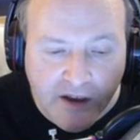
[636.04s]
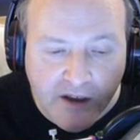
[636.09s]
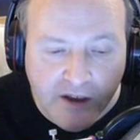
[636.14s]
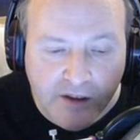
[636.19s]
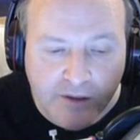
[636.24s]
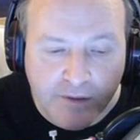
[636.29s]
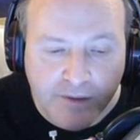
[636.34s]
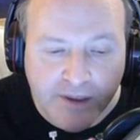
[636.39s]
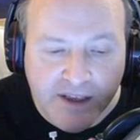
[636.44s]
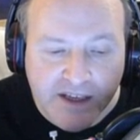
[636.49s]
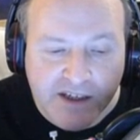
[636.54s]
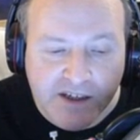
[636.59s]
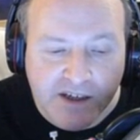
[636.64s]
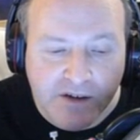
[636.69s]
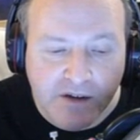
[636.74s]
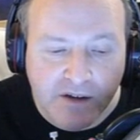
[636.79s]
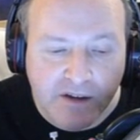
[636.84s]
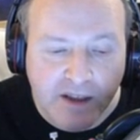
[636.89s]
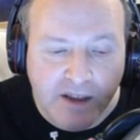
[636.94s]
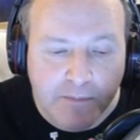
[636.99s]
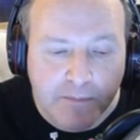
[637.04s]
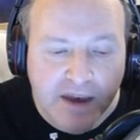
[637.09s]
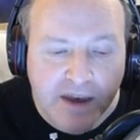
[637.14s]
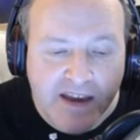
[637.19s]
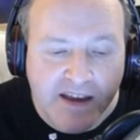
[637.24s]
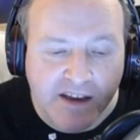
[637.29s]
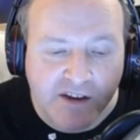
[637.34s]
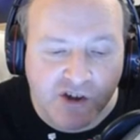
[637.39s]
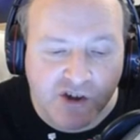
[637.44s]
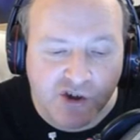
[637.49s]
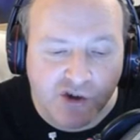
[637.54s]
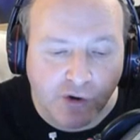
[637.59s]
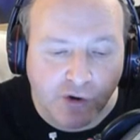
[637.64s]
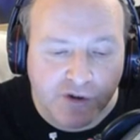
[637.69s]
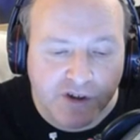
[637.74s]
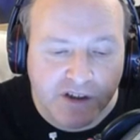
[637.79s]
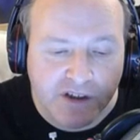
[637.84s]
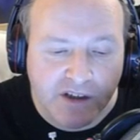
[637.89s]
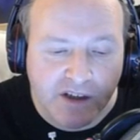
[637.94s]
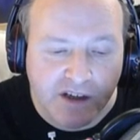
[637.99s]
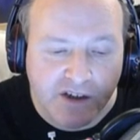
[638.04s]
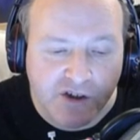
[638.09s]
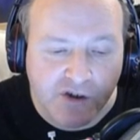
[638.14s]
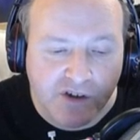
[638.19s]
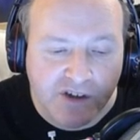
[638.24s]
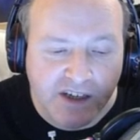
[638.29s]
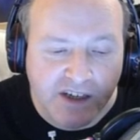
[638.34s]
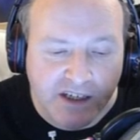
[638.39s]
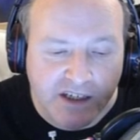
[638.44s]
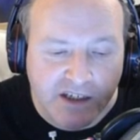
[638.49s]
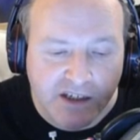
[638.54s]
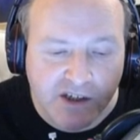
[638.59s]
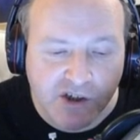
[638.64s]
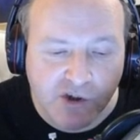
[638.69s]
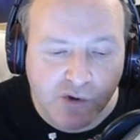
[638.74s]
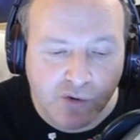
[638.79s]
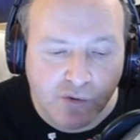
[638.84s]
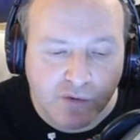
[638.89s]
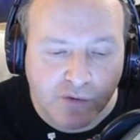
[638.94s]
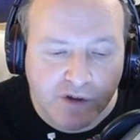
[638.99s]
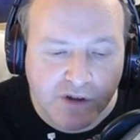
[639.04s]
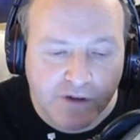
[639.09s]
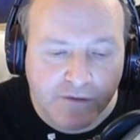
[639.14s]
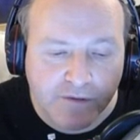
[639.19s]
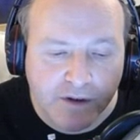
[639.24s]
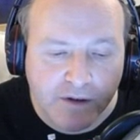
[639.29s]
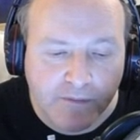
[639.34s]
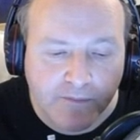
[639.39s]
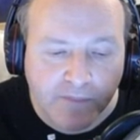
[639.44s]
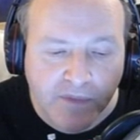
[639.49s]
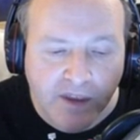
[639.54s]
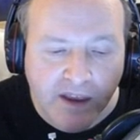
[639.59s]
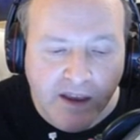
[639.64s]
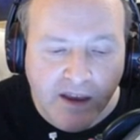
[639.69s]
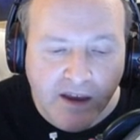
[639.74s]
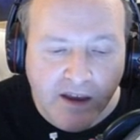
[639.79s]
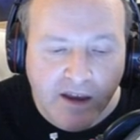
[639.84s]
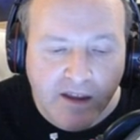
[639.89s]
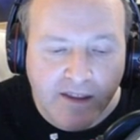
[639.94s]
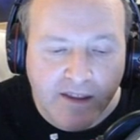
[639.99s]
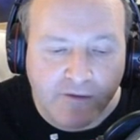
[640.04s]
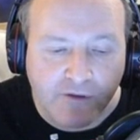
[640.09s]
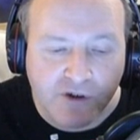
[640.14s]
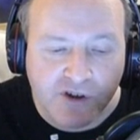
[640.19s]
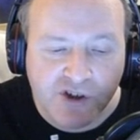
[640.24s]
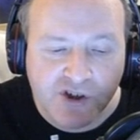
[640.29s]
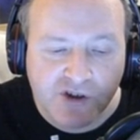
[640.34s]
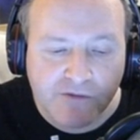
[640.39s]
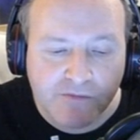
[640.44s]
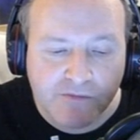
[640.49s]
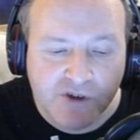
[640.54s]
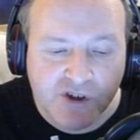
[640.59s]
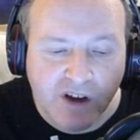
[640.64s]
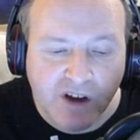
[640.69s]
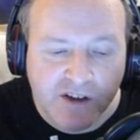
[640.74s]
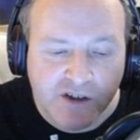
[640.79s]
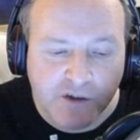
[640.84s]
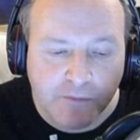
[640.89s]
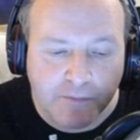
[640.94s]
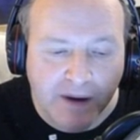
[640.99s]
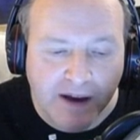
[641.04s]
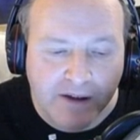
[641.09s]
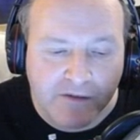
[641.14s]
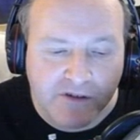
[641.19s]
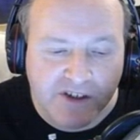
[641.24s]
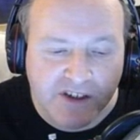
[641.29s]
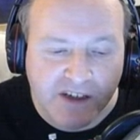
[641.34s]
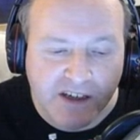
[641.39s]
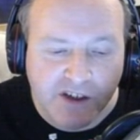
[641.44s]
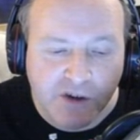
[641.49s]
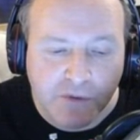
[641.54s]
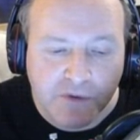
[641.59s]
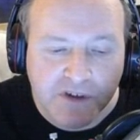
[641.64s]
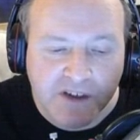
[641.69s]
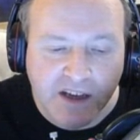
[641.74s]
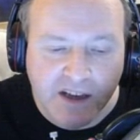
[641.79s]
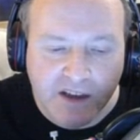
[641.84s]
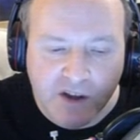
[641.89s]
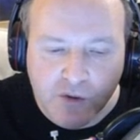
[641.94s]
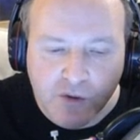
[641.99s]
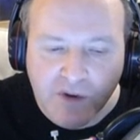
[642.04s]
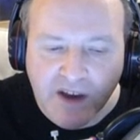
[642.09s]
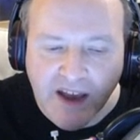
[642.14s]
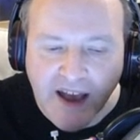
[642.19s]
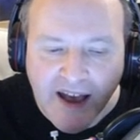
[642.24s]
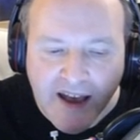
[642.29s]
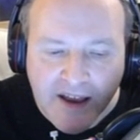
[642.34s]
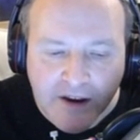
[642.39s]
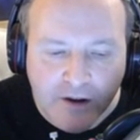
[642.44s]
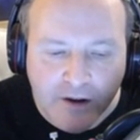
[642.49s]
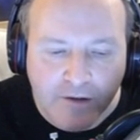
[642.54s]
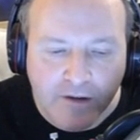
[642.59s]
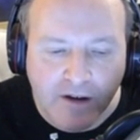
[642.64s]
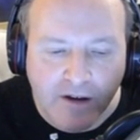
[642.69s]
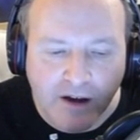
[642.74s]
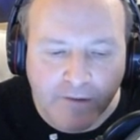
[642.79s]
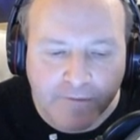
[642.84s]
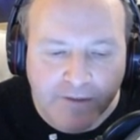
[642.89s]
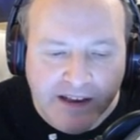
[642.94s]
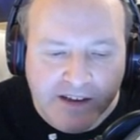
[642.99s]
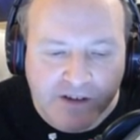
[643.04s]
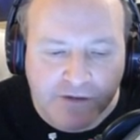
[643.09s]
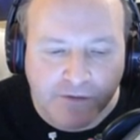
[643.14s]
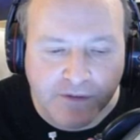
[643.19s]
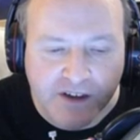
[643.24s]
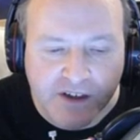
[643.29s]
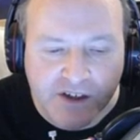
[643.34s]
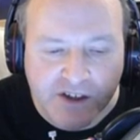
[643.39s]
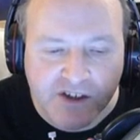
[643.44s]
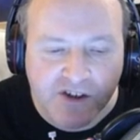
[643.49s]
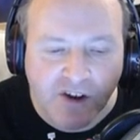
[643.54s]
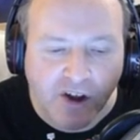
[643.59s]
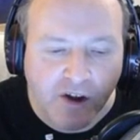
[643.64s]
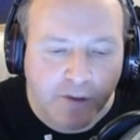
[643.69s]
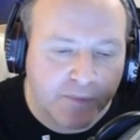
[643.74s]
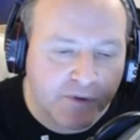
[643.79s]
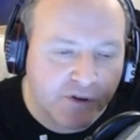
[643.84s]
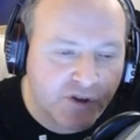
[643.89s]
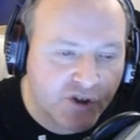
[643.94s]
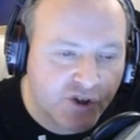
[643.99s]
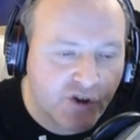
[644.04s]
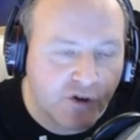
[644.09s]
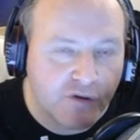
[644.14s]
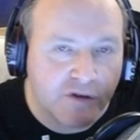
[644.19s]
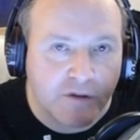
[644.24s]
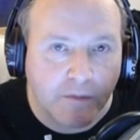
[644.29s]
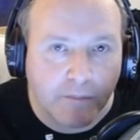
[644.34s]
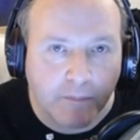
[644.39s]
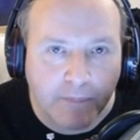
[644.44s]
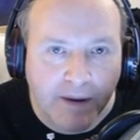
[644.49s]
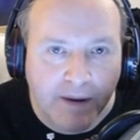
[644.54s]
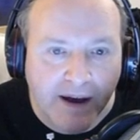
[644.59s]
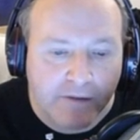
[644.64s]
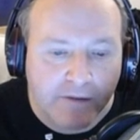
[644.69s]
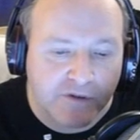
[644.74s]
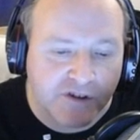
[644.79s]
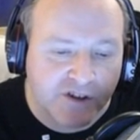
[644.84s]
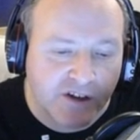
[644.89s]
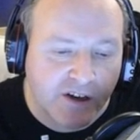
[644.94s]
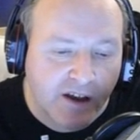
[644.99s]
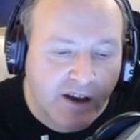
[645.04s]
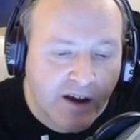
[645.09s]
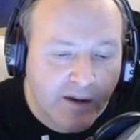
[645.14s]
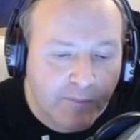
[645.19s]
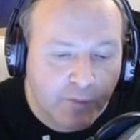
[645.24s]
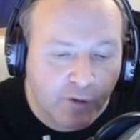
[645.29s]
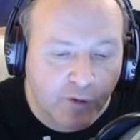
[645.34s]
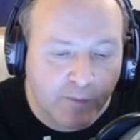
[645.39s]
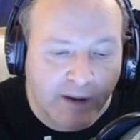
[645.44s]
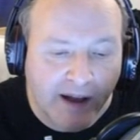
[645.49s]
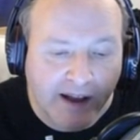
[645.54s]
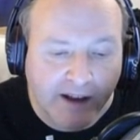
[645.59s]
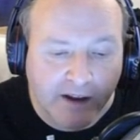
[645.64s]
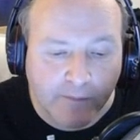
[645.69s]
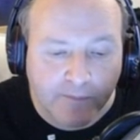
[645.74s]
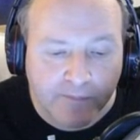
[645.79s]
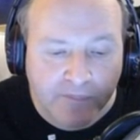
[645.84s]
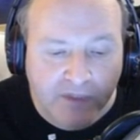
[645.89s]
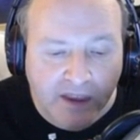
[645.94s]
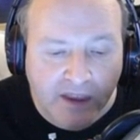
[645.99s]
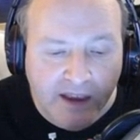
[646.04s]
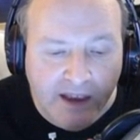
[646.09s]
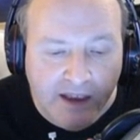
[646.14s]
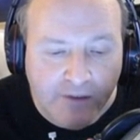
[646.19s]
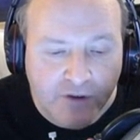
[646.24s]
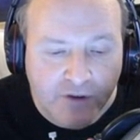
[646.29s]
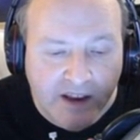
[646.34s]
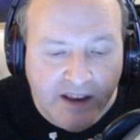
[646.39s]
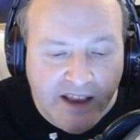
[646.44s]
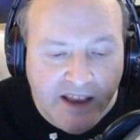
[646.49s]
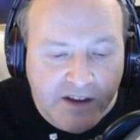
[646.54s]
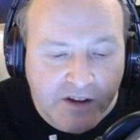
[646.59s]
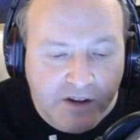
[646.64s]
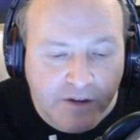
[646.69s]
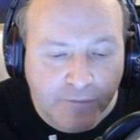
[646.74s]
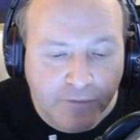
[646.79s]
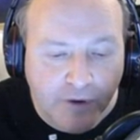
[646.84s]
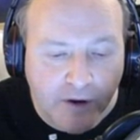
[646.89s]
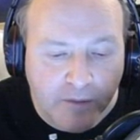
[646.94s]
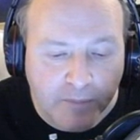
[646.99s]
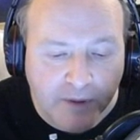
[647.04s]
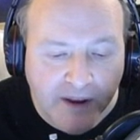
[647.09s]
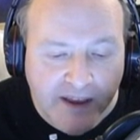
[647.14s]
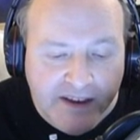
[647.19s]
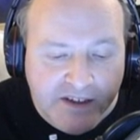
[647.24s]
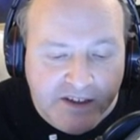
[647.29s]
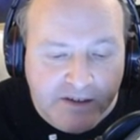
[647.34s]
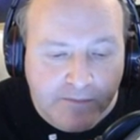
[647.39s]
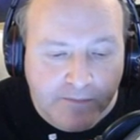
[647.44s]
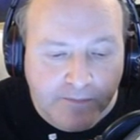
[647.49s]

this, they may get a shot. As you can see, it's sort of a... They've got a chance of bouncing, so you can effectively snipe, shoot, bounce, pull back. If you get hit in the front plate,